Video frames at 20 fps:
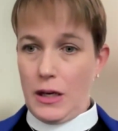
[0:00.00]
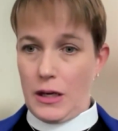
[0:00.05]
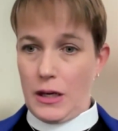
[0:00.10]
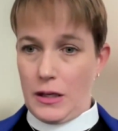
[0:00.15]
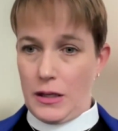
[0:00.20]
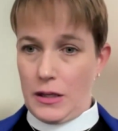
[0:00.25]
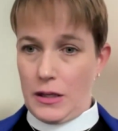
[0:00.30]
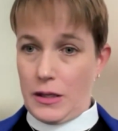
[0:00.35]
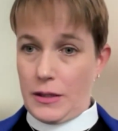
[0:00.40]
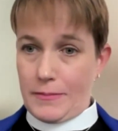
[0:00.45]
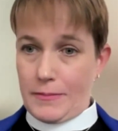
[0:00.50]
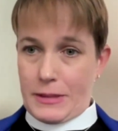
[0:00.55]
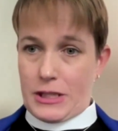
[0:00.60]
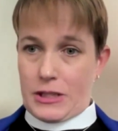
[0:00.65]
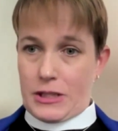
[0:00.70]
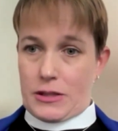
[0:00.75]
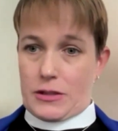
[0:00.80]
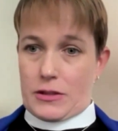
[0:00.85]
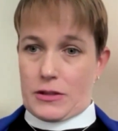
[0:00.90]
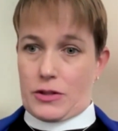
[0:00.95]

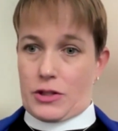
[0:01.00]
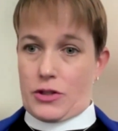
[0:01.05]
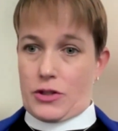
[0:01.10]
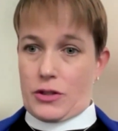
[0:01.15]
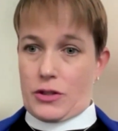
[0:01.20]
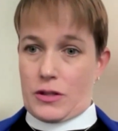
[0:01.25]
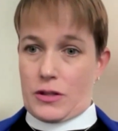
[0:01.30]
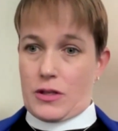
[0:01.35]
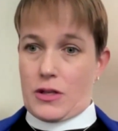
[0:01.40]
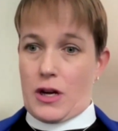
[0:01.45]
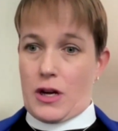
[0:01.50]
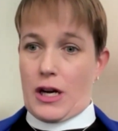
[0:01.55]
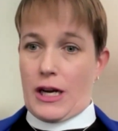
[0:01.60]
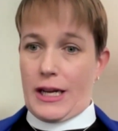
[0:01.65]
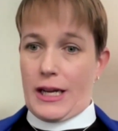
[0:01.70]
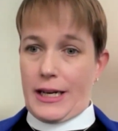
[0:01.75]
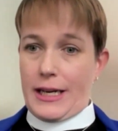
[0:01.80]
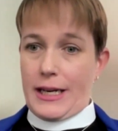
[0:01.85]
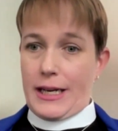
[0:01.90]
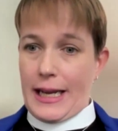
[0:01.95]
Does
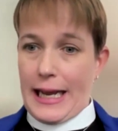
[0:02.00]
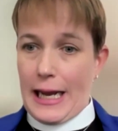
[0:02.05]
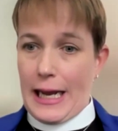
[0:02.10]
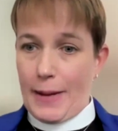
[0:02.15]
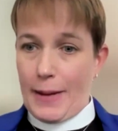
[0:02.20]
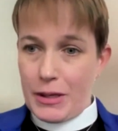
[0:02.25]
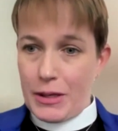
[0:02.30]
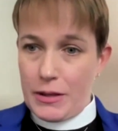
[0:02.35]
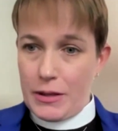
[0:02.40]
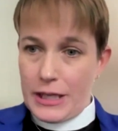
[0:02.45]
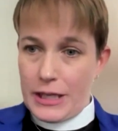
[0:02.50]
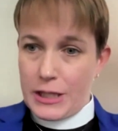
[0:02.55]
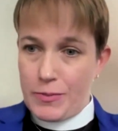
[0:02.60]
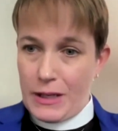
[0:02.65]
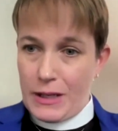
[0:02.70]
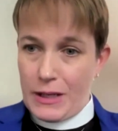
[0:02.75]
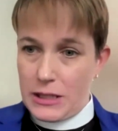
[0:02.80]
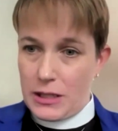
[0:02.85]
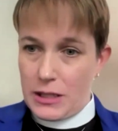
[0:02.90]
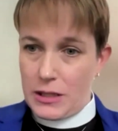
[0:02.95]
non-capital
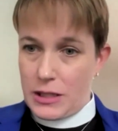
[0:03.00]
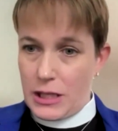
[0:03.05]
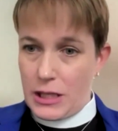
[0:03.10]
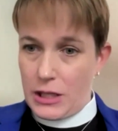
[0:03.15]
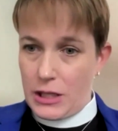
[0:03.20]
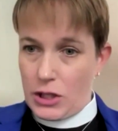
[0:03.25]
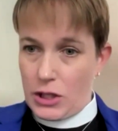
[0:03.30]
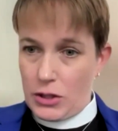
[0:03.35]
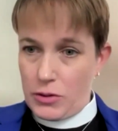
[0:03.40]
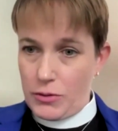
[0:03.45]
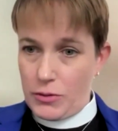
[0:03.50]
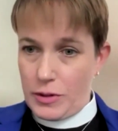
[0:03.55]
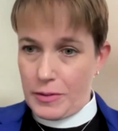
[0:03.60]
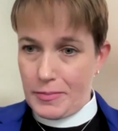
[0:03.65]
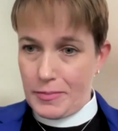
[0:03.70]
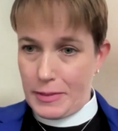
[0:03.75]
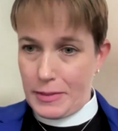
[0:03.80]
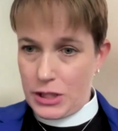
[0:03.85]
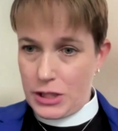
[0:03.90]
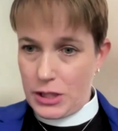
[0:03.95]
expenses include
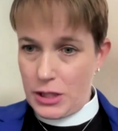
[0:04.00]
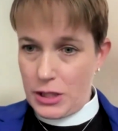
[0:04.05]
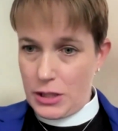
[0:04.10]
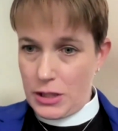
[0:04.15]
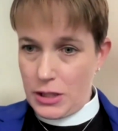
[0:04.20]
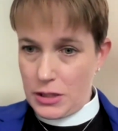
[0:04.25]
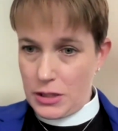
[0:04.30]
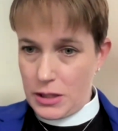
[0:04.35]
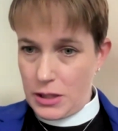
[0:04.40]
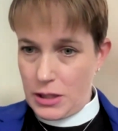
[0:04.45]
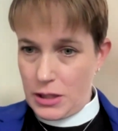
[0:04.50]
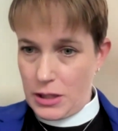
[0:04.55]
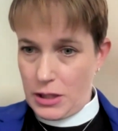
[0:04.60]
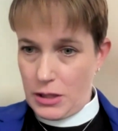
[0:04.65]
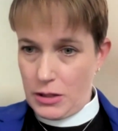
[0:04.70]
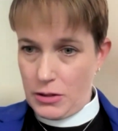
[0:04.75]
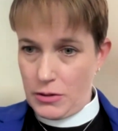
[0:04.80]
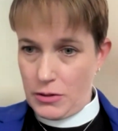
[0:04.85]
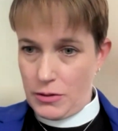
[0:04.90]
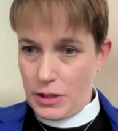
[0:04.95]
mission? Does it
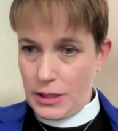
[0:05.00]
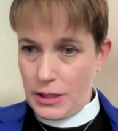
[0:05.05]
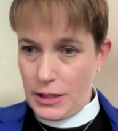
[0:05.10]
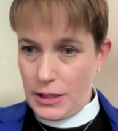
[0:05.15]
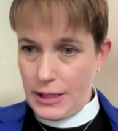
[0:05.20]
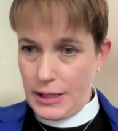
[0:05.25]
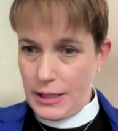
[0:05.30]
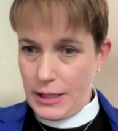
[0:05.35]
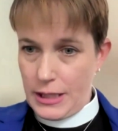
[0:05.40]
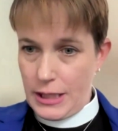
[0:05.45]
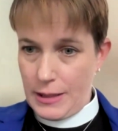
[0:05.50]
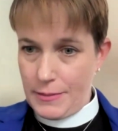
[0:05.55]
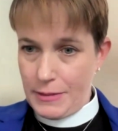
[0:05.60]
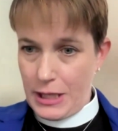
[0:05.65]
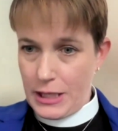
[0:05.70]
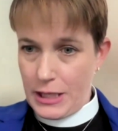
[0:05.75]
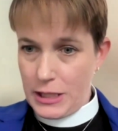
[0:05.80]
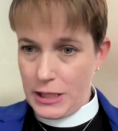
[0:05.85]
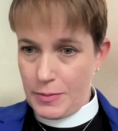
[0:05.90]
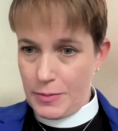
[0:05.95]
include income
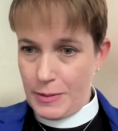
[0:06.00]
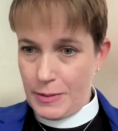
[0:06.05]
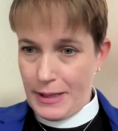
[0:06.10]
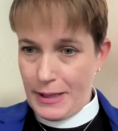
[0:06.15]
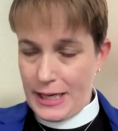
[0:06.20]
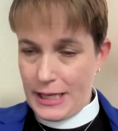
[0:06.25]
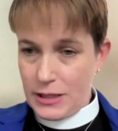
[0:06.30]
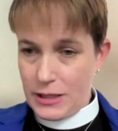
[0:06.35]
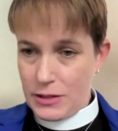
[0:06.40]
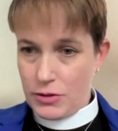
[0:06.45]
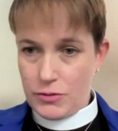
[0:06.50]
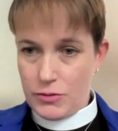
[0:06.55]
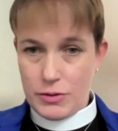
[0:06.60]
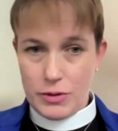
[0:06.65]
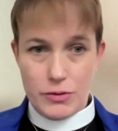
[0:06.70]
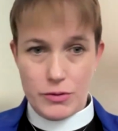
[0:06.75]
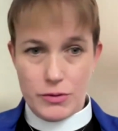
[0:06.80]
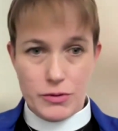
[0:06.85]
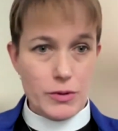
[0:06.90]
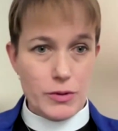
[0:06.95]
that is be passed
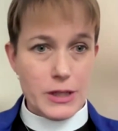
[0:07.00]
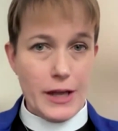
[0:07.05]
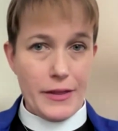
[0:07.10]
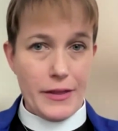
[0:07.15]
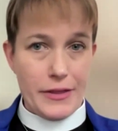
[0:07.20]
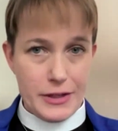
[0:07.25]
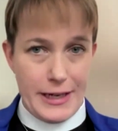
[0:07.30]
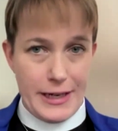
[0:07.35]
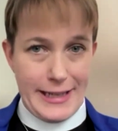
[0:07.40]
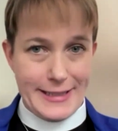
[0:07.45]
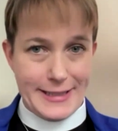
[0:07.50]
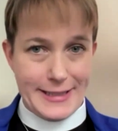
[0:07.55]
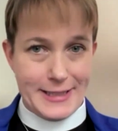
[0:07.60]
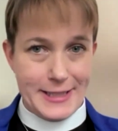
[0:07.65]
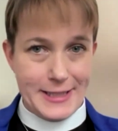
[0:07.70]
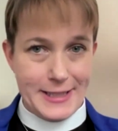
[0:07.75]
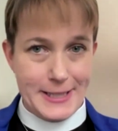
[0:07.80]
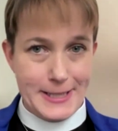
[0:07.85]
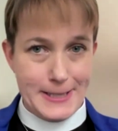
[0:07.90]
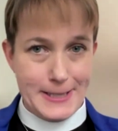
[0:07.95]
through to another
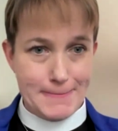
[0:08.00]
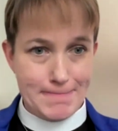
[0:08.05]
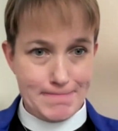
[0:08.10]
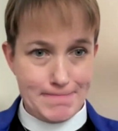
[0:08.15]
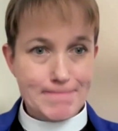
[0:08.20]
entity?